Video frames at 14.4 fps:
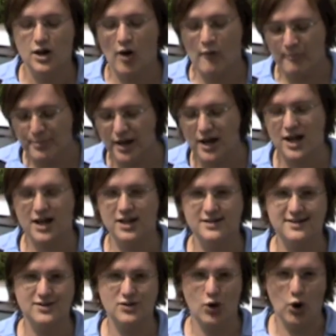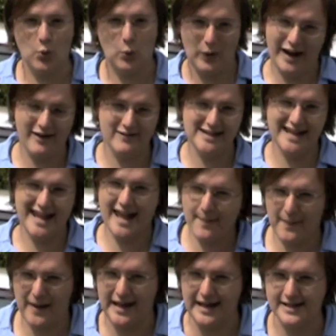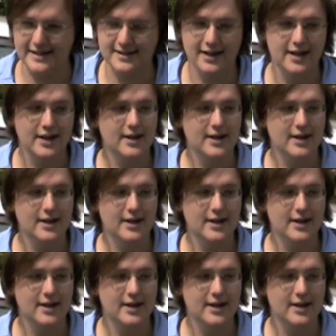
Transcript: of Birkenstock wearing hippies